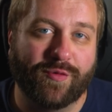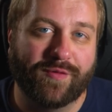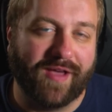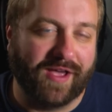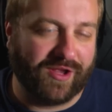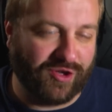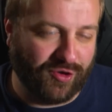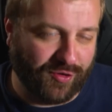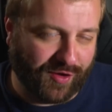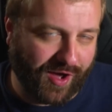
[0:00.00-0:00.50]

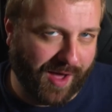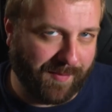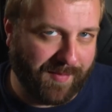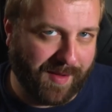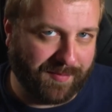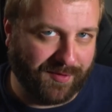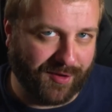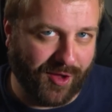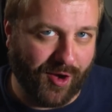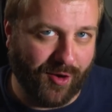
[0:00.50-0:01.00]
and you
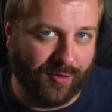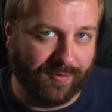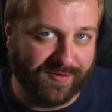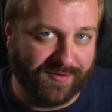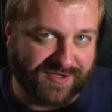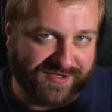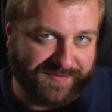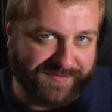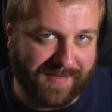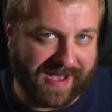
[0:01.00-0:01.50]
comment below,
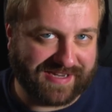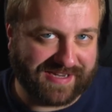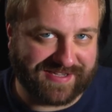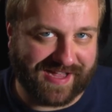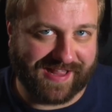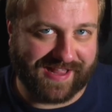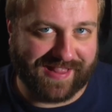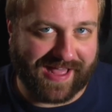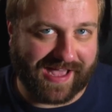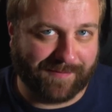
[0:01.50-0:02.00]
smash
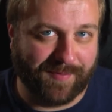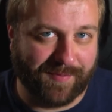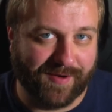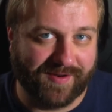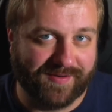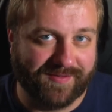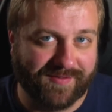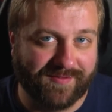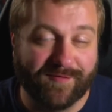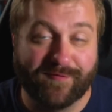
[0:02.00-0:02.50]
that like
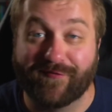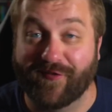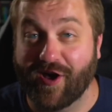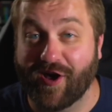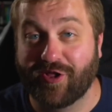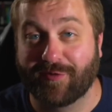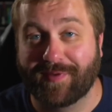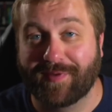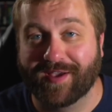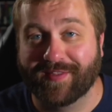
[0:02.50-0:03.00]
button,
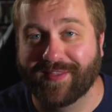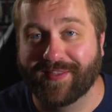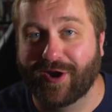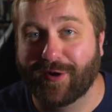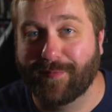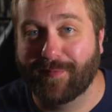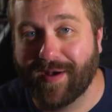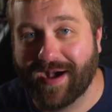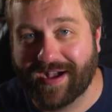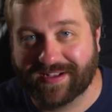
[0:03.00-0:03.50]
follow me on
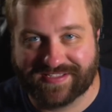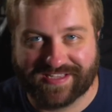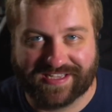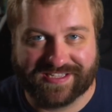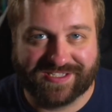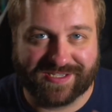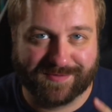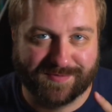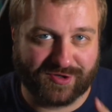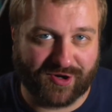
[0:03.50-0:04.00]
Letterboxd,
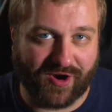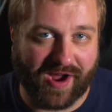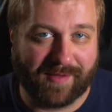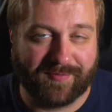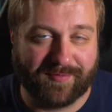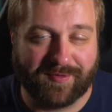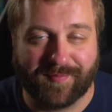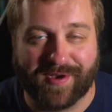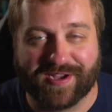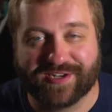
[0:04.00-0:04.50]
and subscribe
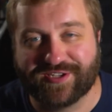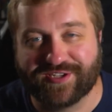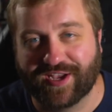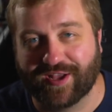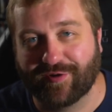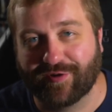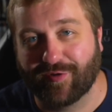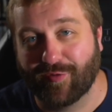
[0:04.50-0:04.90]
to my channel. And